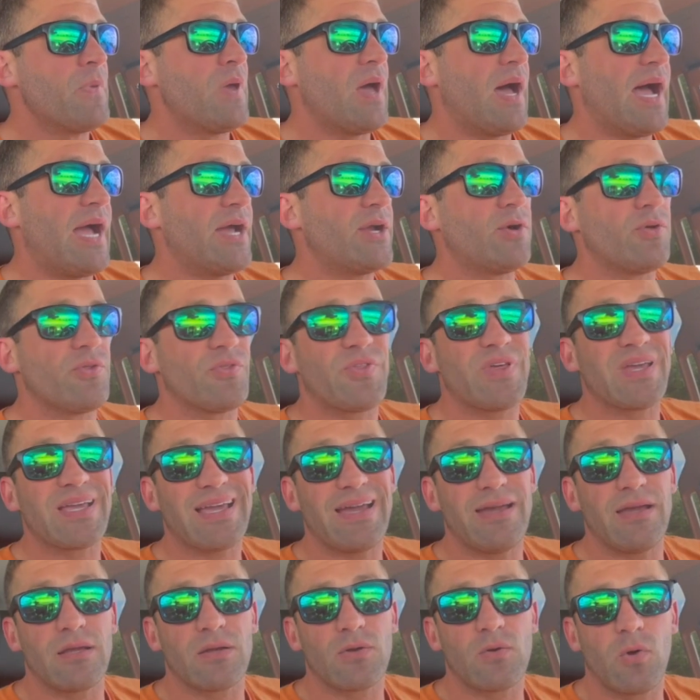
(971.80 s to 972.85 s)
I don't think
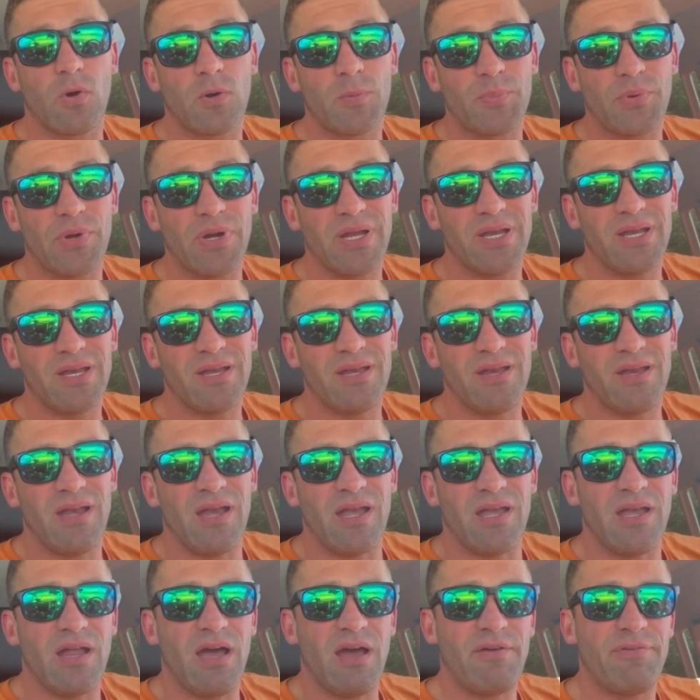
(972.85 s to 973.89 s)
I incorporated
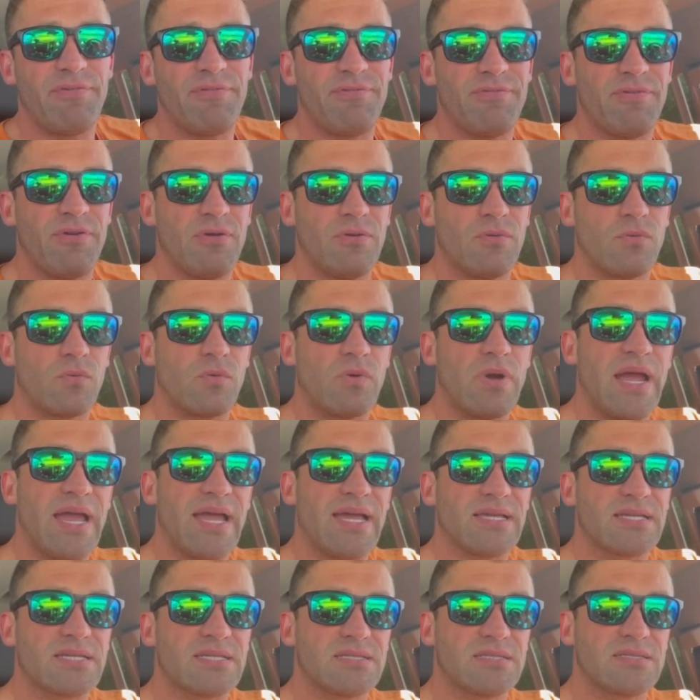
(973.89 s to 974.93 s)
enough
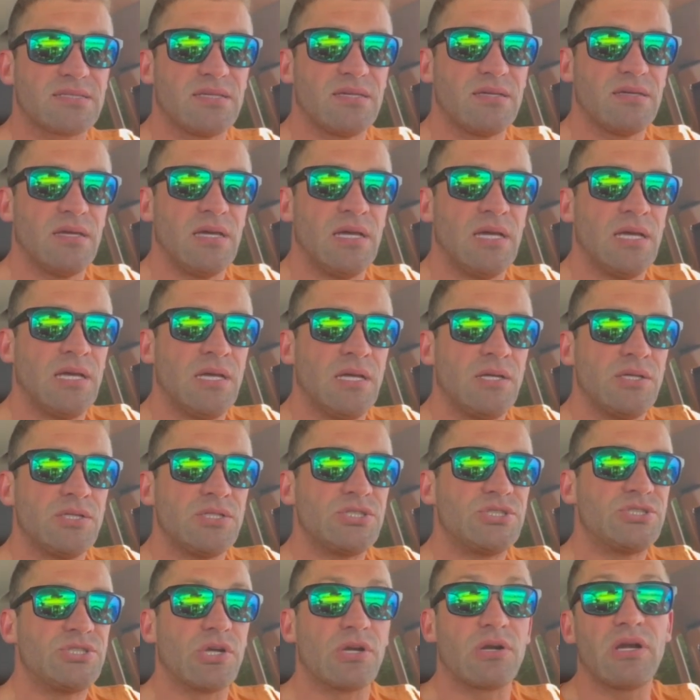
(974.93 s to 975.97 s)
rest
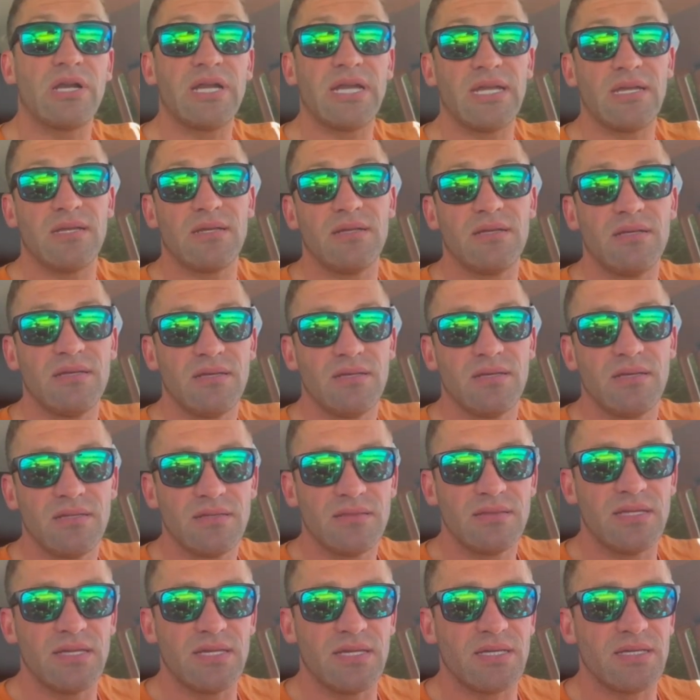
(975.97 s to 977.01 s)
during
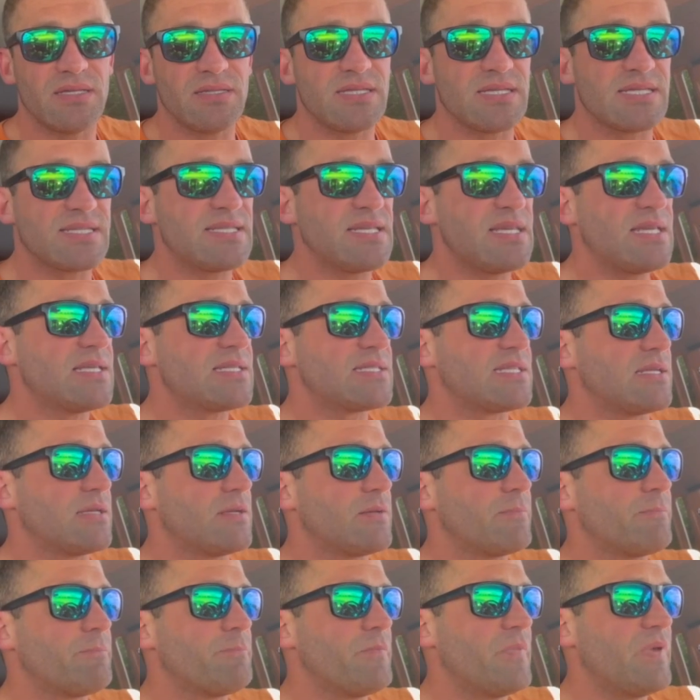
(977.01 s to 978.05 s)
the
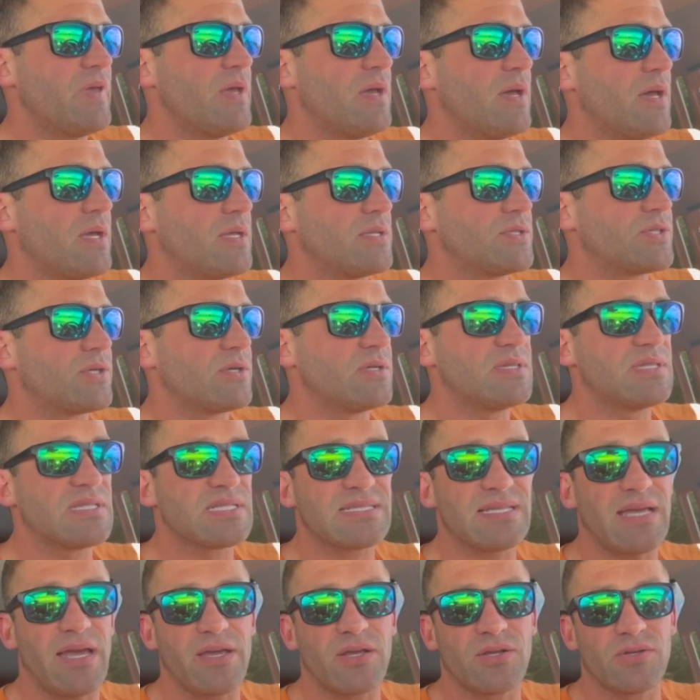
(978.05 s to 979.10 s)
season, during the
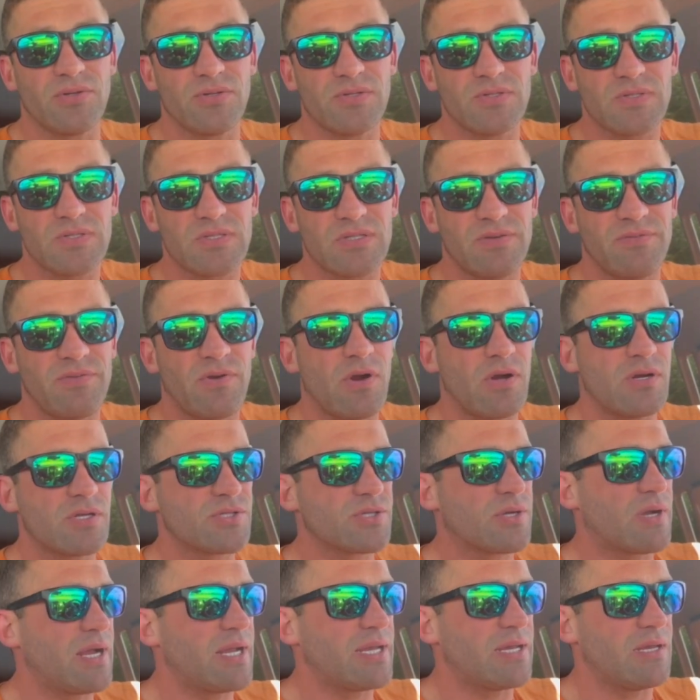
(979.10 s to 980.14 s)
cycles of hard
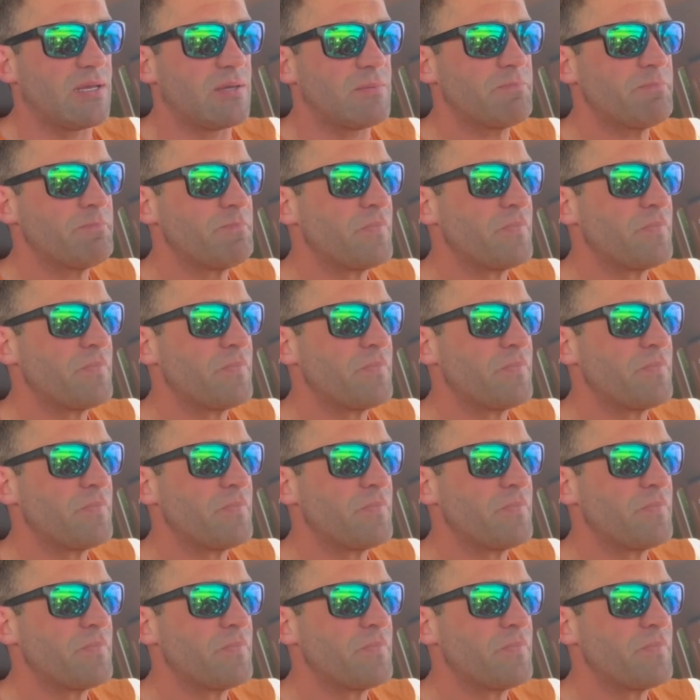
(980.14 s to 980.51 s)
training,